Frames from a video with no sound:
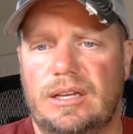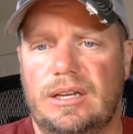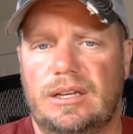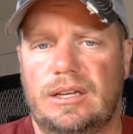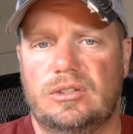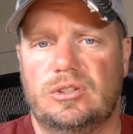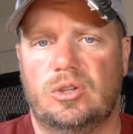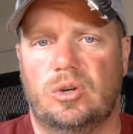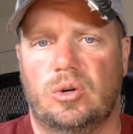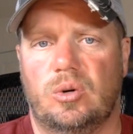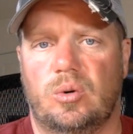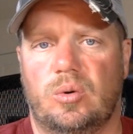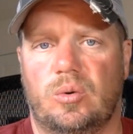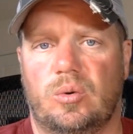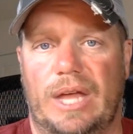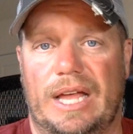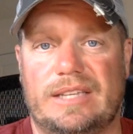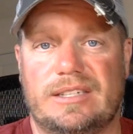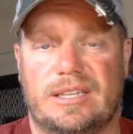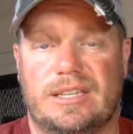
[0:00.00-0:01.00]
So
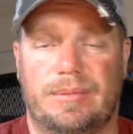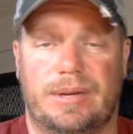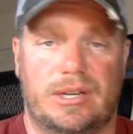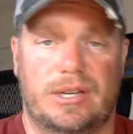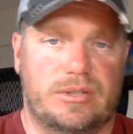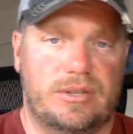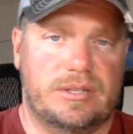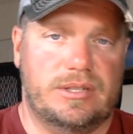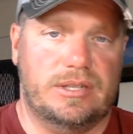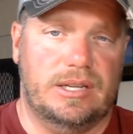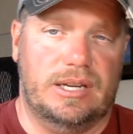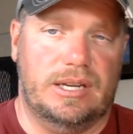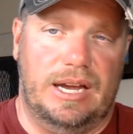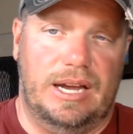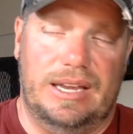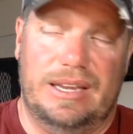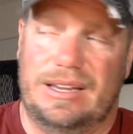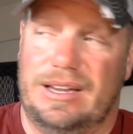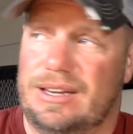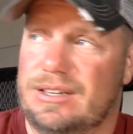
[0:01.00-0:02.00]
that's going to be interesting.
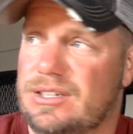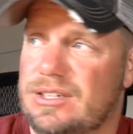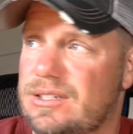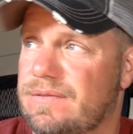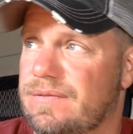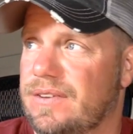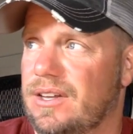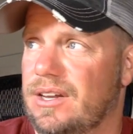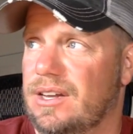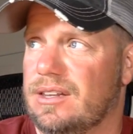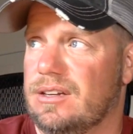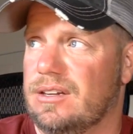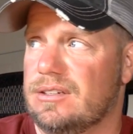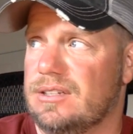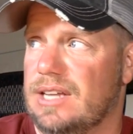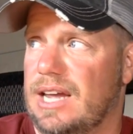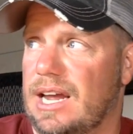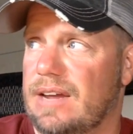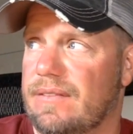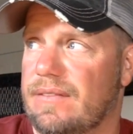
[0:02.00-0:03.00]
I just feel like
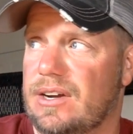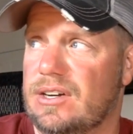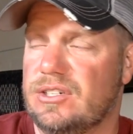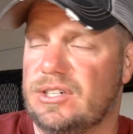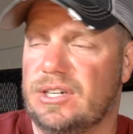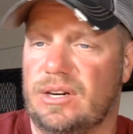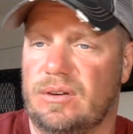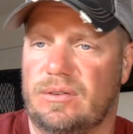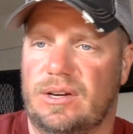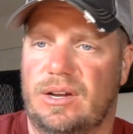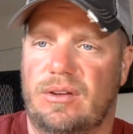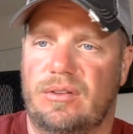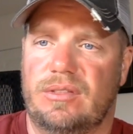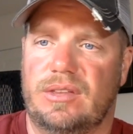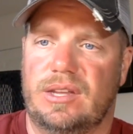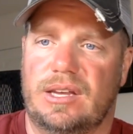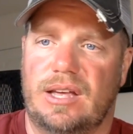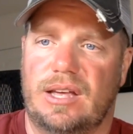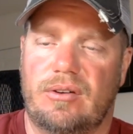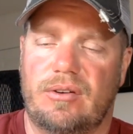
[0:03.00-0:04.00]
there's lack of energy around
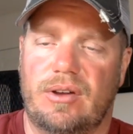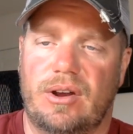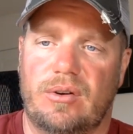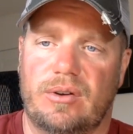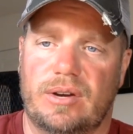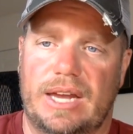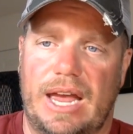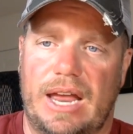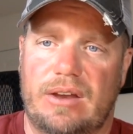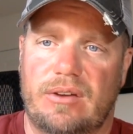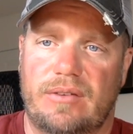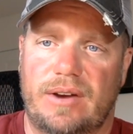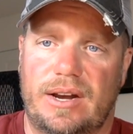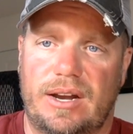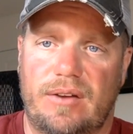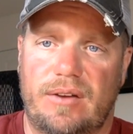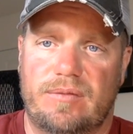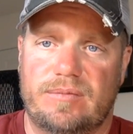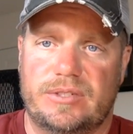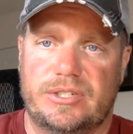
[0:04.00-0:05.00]
the Colorado and Canyon right
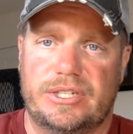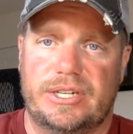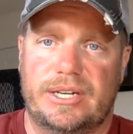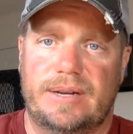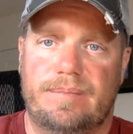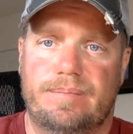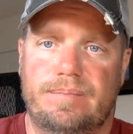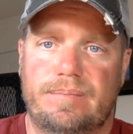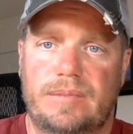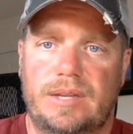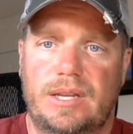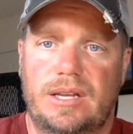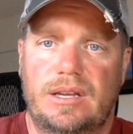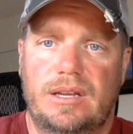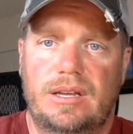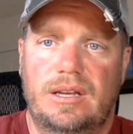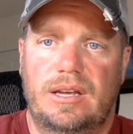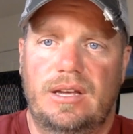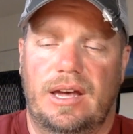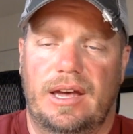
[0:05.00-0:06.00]
now from GM,
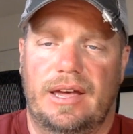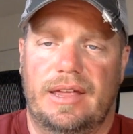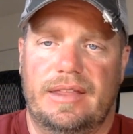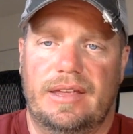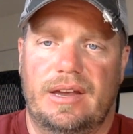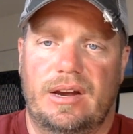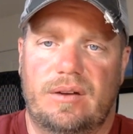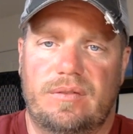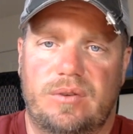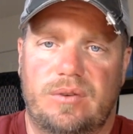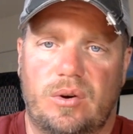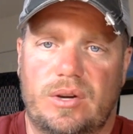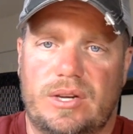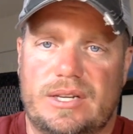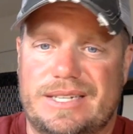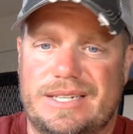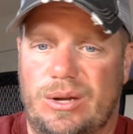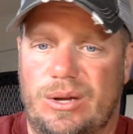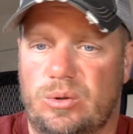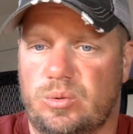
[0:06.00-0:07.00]
and they are
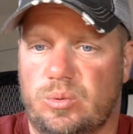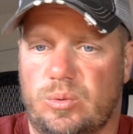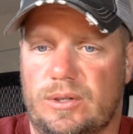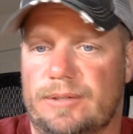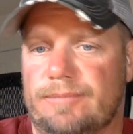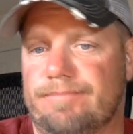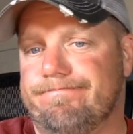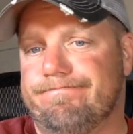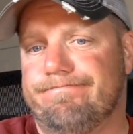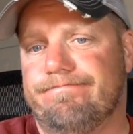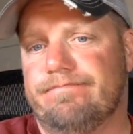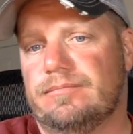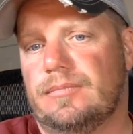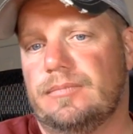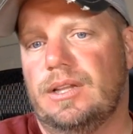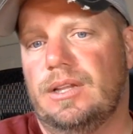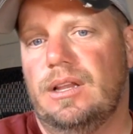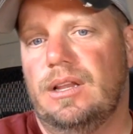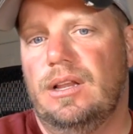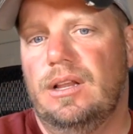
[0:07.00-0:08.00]
focused elsewhere.
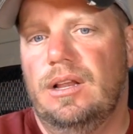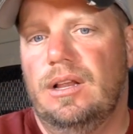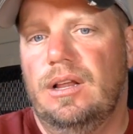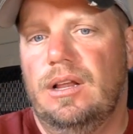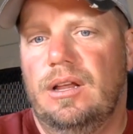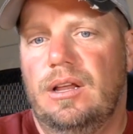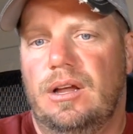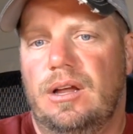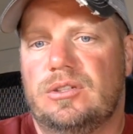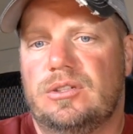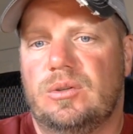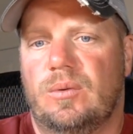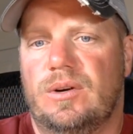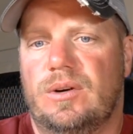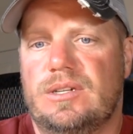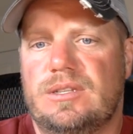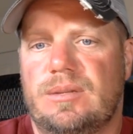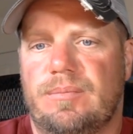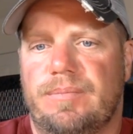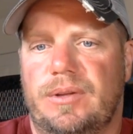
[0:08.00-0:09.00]
Also,
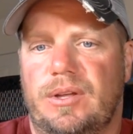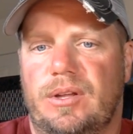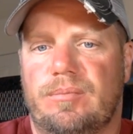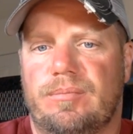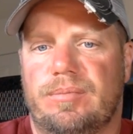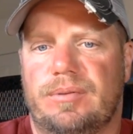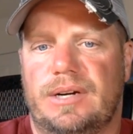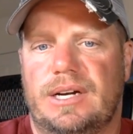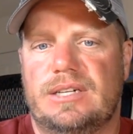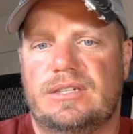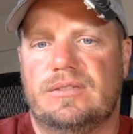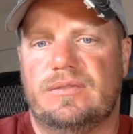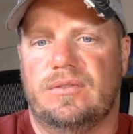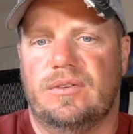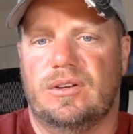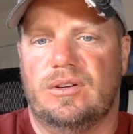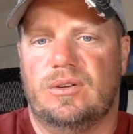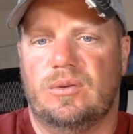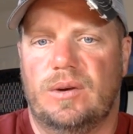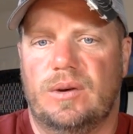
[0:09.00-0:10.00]
where is the build and price for
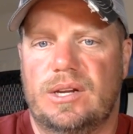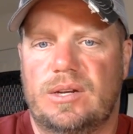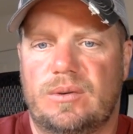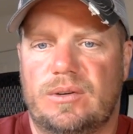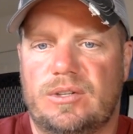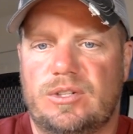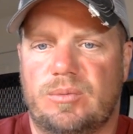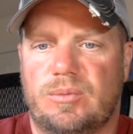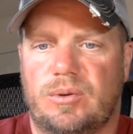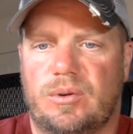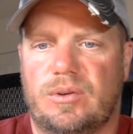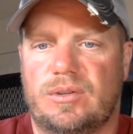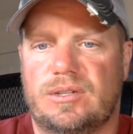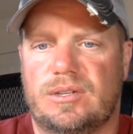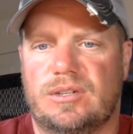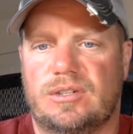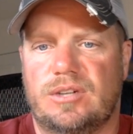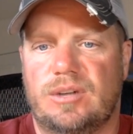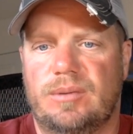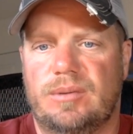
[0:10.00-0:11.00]
the 2020 Super Duties?
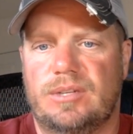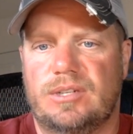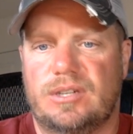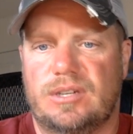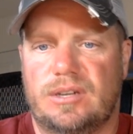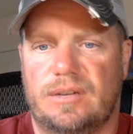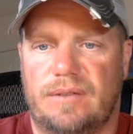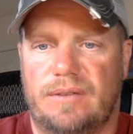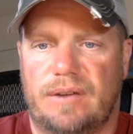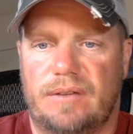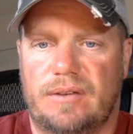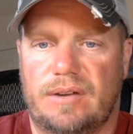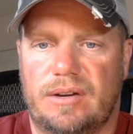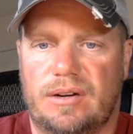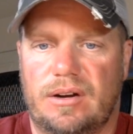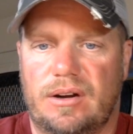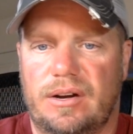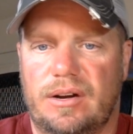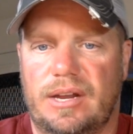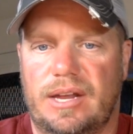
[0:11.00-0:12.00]
The Shelby GT500
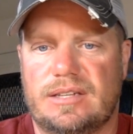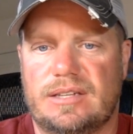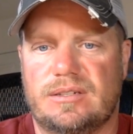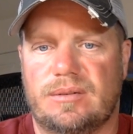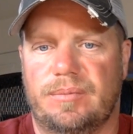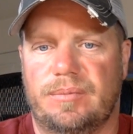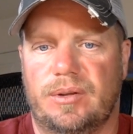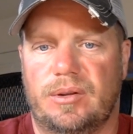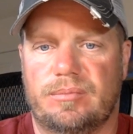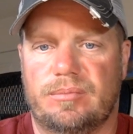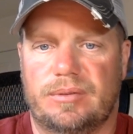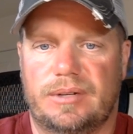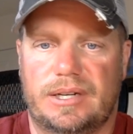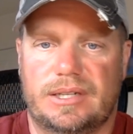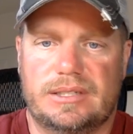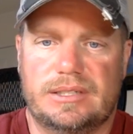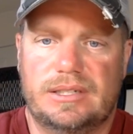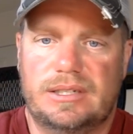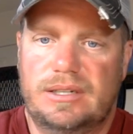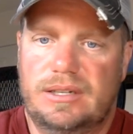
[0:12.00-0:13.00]
already has their build and
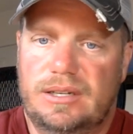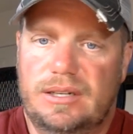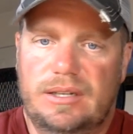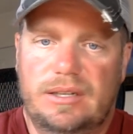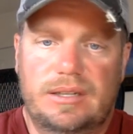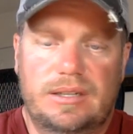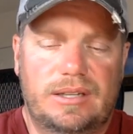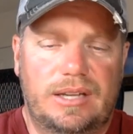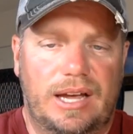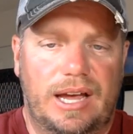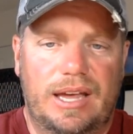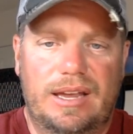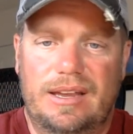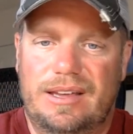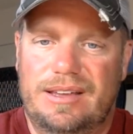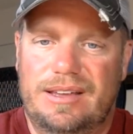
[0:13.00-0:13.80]
price. I